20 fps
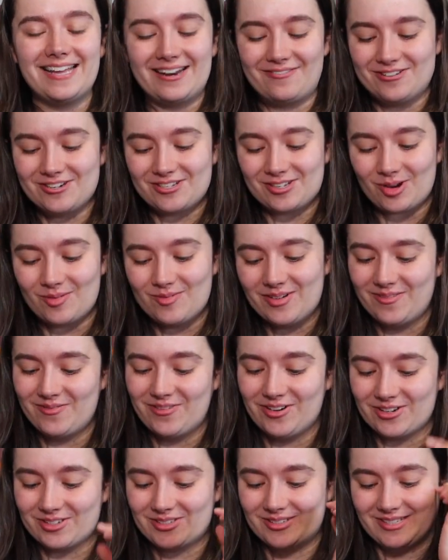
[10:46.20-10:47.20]
there are so many
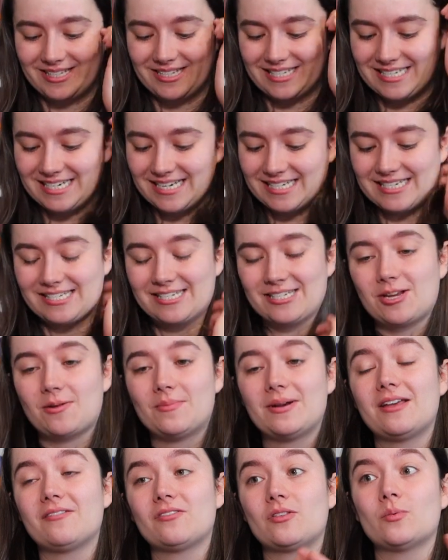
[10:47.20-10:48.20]
books on this list and so
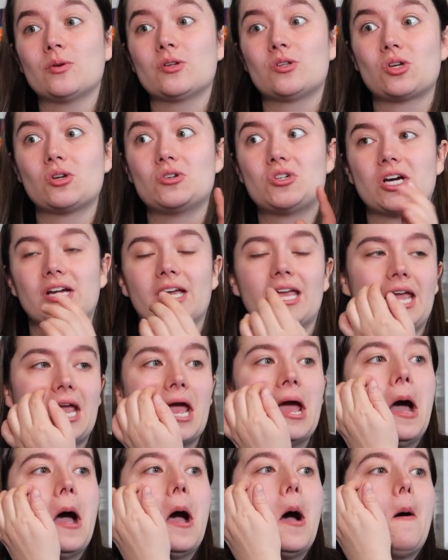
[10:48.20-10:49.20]
many of them are so chunky,
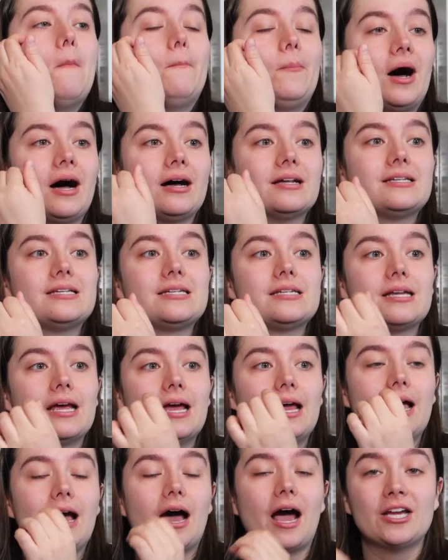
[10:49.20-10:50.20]
but
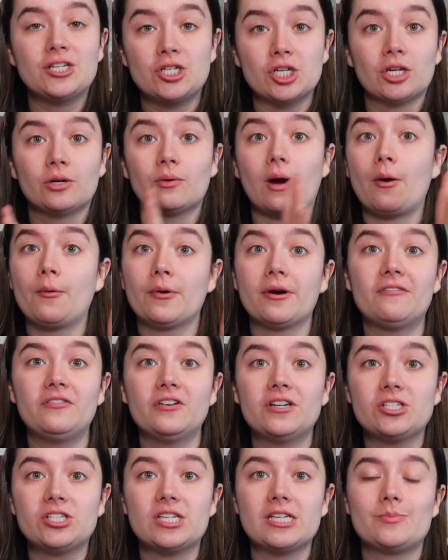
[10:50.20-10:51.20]
I do. I want to
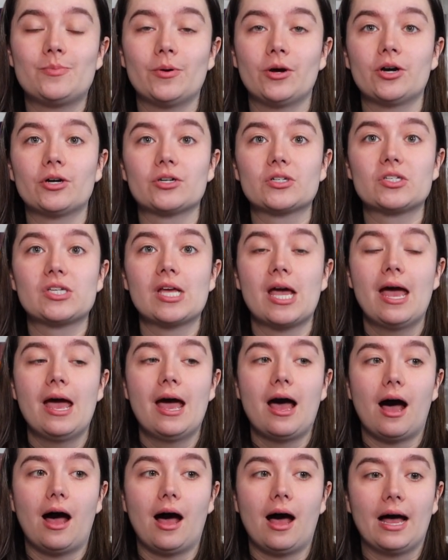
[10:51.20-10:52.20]
finish these books.
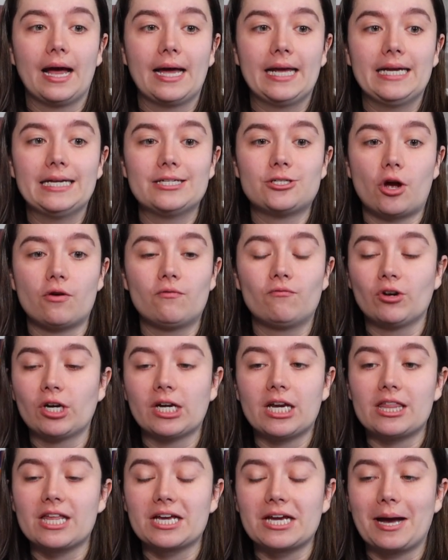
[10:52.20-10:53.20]
I don't
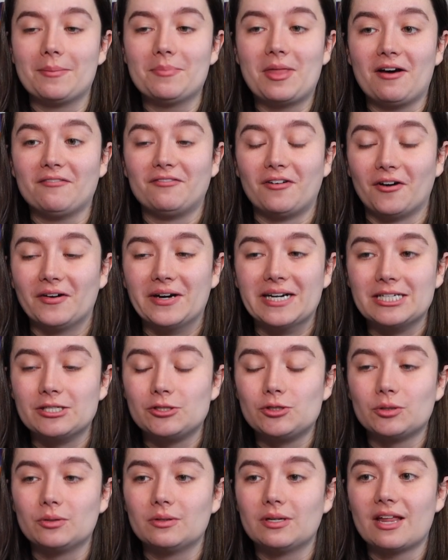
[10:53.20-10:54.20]
really think I'm that far in
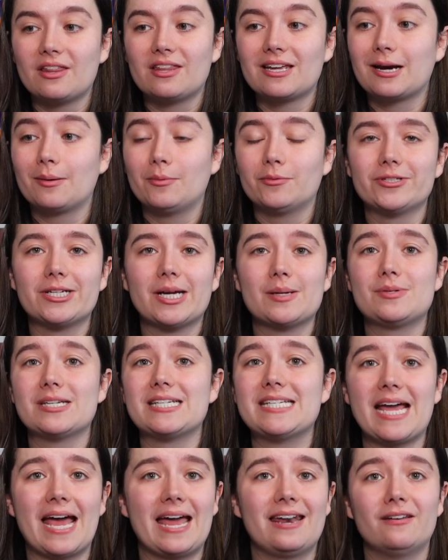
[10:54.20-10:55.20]
at all. I think I'm on chapter
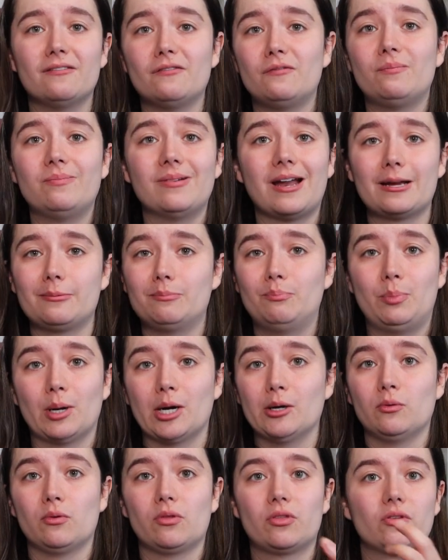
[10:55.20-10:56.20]
10 of like
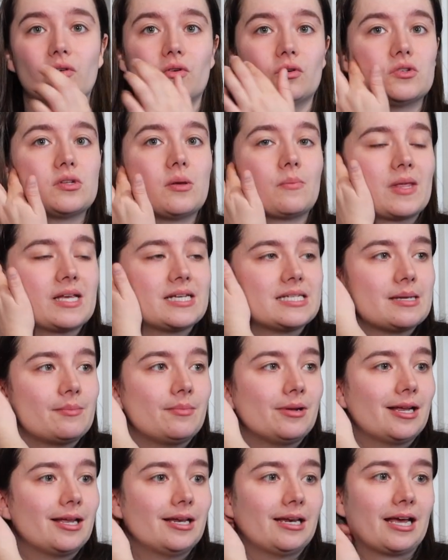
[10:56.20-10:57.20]
both or something
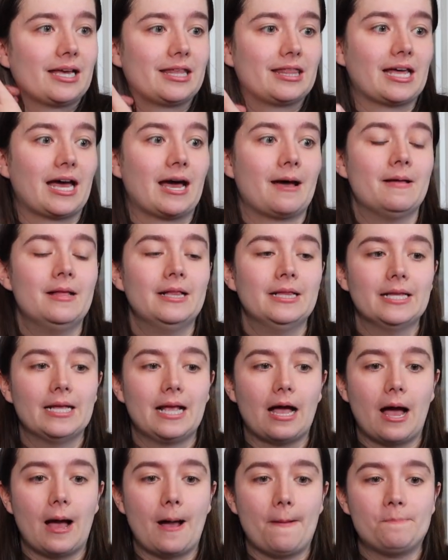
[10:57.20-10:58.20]
similar like that.
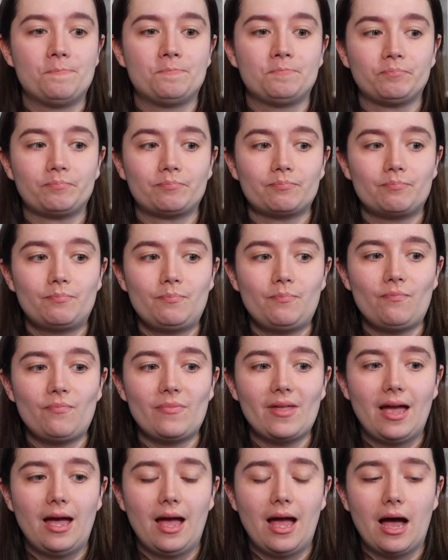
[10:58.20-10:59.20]
Um,
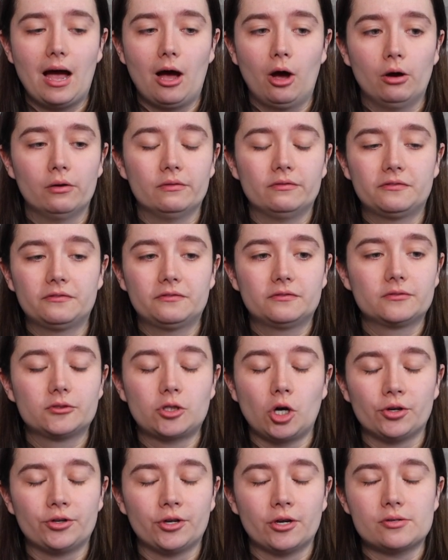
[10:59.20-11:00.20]
of
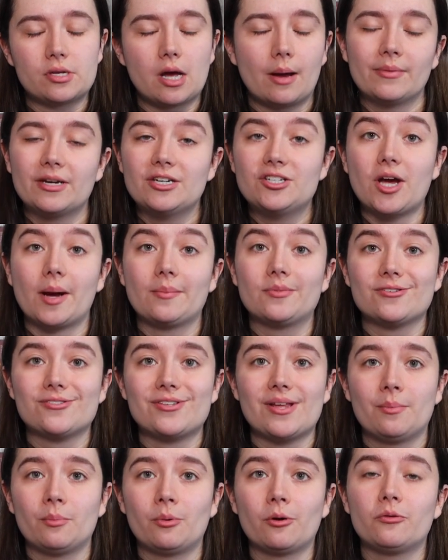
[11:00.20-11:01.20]
God knows how many chapters
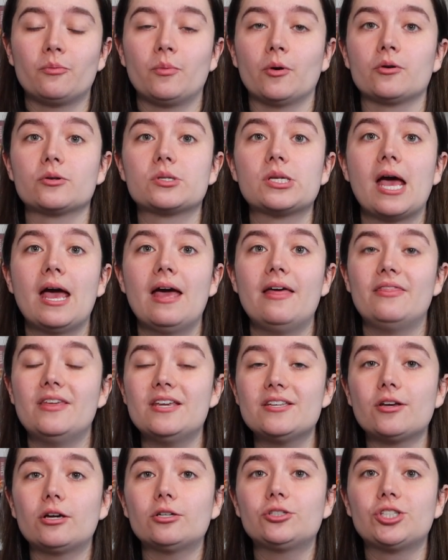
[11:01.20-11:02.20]
in both books.
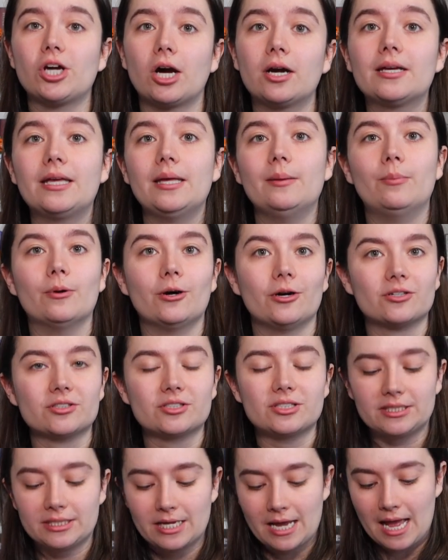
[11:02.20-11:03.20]
These are chunky
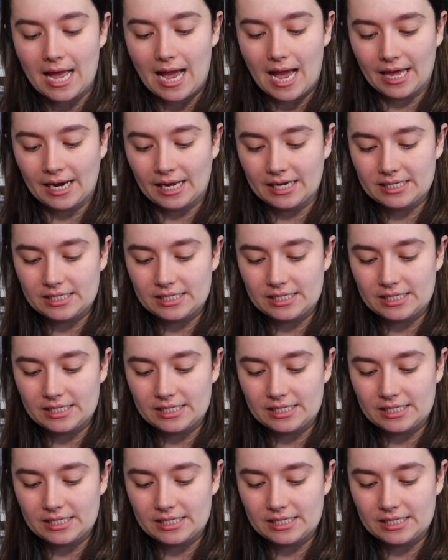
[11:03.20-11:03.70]
books and I